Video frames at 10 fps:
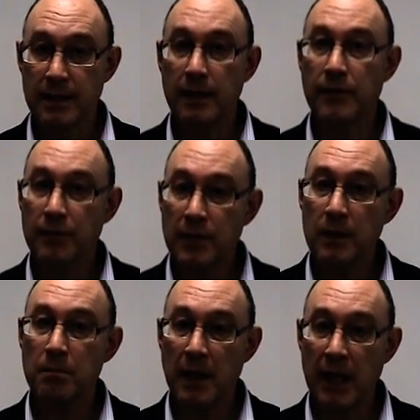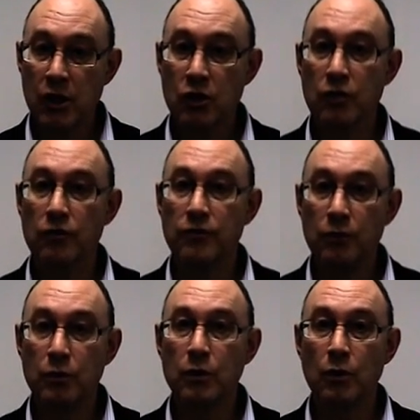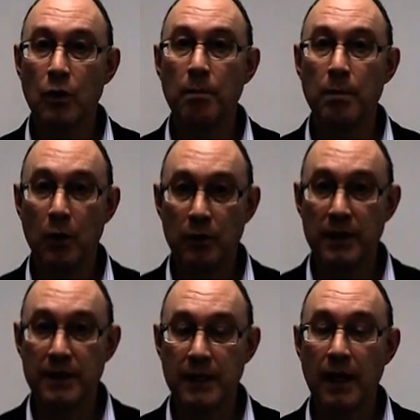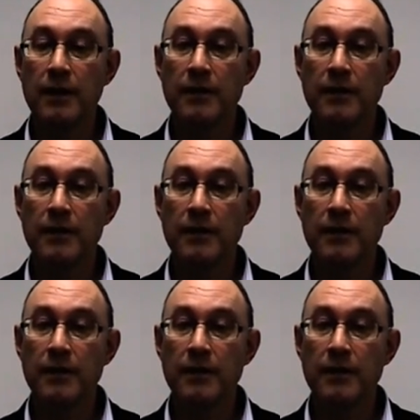the 3 major food components.